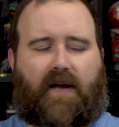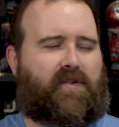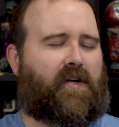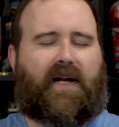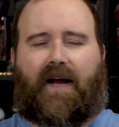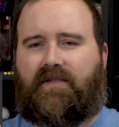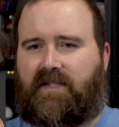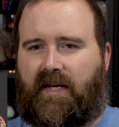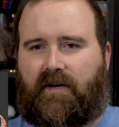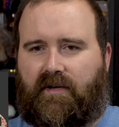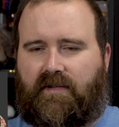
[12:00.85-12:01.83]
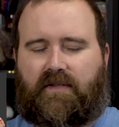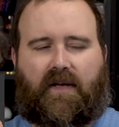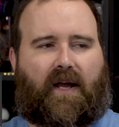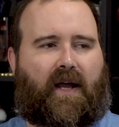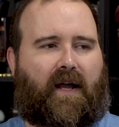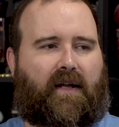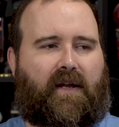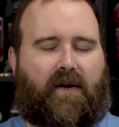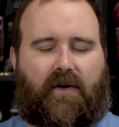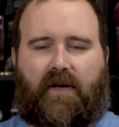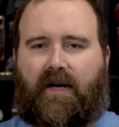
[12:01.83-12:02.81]
houses. You're going to have stinkers.
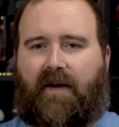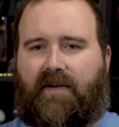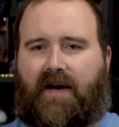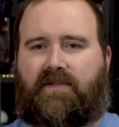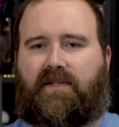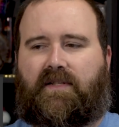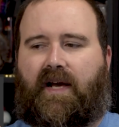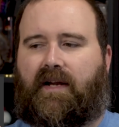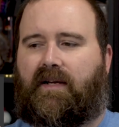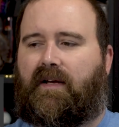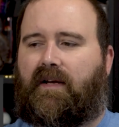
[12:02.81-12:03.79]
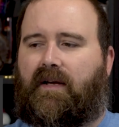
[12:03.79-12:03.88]
You're going to have houses that